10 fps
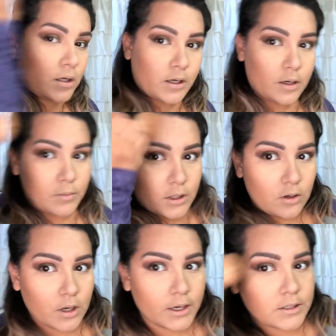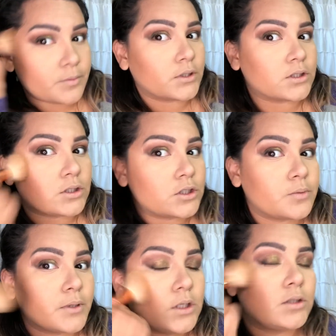And I mean all kinds of bronzers,
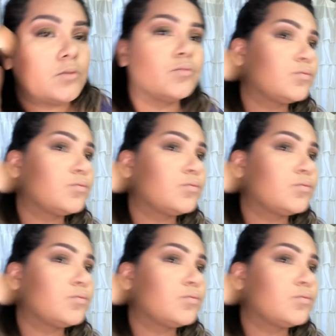but